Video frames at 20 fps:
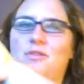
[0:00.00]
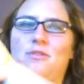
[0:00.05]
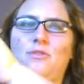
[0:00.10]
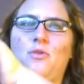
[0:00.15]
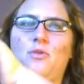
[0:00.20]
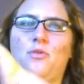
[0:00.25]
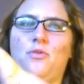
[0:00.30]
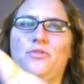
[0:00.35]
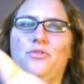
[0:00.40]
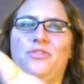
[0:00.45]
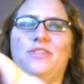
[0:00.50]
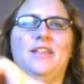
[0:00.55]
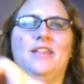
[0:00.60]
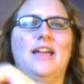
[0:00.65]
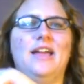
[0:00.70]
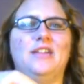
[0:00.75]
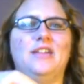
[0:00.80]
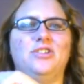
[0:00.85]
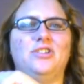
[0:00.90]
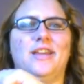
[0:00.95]
through the
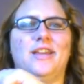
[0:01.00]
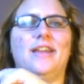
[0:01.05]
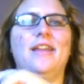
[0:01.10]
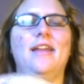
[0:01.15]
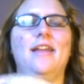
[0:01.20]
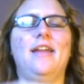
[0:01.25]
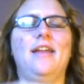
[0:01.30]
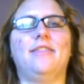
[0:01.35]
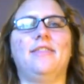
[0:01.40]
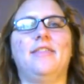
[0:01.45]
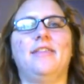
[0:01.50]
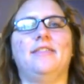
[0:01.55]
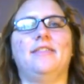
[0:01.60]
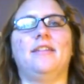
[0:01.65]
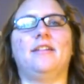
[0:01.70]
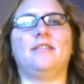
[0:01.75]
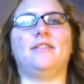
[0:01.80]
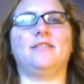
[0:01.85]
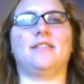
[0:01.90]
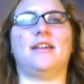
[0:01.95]
holes in the hedging
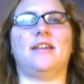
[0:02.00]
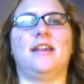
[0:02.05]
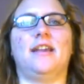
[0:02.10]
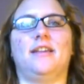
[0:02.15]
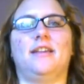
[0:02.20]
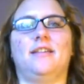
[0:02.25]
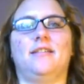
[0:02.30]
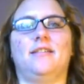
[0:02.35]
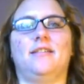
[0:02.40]
that there's